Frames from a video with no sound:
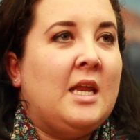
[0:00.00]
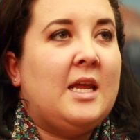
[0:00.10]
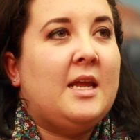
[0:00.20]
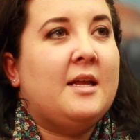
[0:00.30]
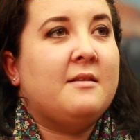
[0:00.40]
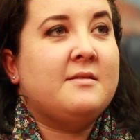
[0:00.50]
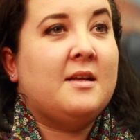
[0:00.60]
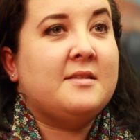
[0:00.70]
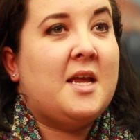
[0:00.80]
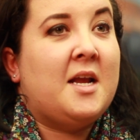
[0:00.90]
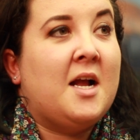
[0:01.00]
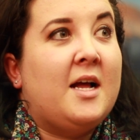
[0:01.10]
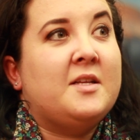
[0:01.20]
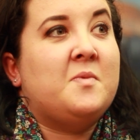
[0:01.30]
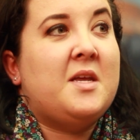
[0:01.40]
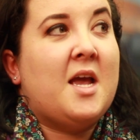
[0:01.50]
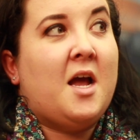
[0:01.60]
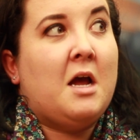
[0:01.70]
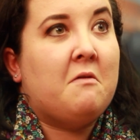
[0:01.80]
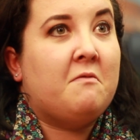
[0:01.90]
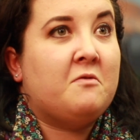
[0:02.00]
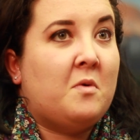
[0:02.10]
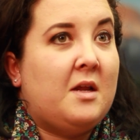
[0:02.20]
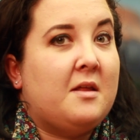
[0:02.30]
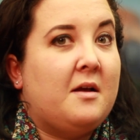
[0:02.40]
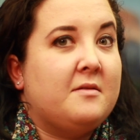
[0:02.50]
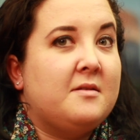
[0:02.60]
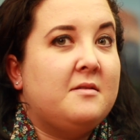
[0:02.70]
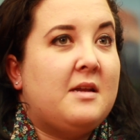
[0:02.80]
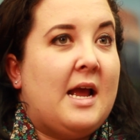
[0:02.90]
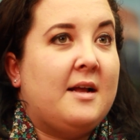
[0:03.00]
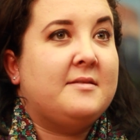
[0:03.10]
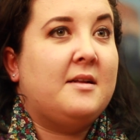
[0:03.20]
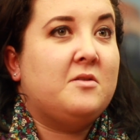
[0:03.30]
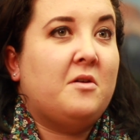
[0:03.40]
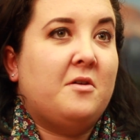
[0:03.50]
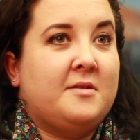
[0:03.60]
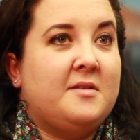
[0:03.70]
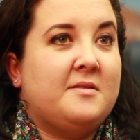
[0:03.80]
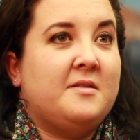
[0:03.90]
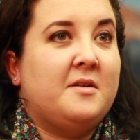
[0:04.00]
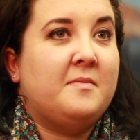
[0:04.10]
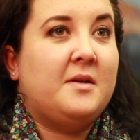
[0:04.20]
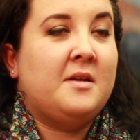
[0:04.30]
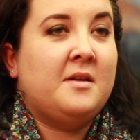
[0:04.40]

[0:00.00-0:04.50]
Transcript: and he says, "Hey guys, we have 20,000 assets on our system